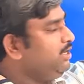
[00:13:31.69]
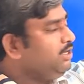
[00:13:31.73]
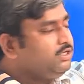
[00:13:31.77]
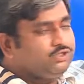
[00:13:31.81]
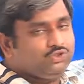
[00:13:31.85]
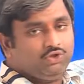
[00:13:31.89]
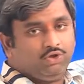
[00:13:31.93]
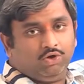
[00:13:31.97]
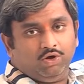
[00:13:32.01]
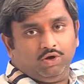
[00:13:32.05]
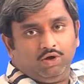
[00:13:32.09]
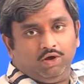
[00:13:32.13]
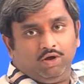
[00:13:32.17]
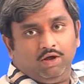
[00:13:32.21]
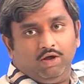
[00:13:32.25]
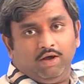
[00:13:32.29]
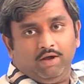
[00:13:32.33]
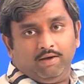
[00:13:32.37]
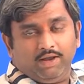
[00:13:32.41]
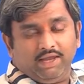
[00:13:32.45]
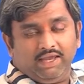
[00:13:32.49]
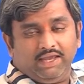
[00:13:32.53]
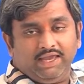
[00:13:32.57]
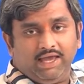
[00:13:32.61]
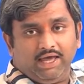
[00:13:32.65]
So
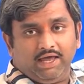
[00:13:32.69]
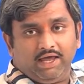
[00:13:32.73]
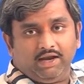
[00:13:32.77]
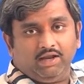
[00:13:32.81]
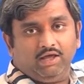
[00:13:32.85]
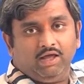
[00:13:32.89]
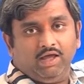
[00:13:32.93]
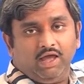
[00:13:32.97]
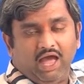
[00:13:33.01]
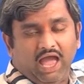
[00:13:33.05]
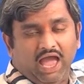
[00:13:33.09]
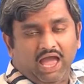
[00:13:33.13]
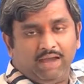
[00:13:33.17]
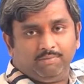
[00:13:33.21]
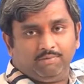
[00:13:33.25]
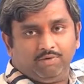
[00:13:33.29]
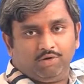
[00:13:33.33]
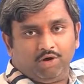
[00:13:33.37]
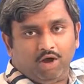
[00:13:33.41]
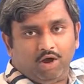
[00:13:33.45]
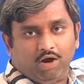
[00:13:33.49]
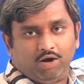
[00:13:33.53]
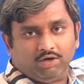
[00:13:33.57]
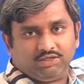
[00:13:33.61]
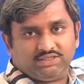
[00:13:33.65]
here I am
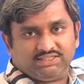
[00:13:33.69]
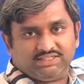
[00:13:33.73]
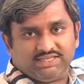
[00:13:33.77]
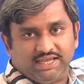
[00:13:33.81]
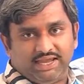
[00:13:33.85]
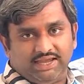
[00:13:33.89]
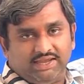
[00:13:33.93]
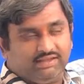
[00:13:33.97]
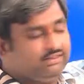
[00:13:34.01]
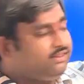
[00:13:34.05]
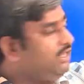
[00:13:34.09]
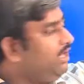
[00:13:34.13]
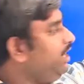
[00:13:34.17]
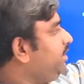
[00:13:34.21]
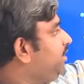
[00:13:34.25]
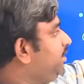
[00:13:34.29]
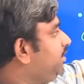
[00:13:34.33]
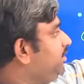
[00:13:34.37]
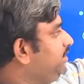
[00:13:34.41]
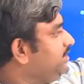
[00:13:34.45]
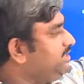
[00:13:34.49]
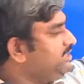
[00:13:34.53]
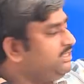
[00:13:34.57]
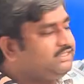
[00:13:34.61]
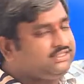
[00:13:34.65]
not saying
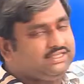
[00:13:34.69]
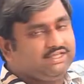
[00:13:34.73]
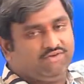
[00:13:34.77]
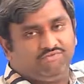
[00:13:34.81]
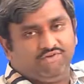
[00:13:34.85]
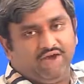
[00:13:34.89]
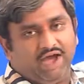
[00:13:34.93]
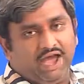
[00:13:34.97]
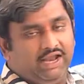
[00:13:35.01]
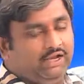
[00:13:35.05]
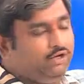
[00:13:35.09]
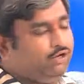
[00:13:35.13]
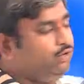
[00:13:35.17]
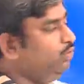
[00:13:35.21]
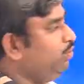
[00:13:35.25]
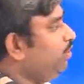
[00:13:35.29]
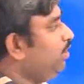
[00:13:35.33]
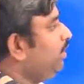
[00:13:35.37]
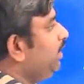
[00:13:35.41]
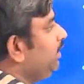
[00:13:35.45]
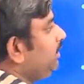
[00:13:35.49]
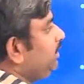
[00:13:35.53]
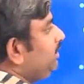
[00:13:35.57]
that this is the value.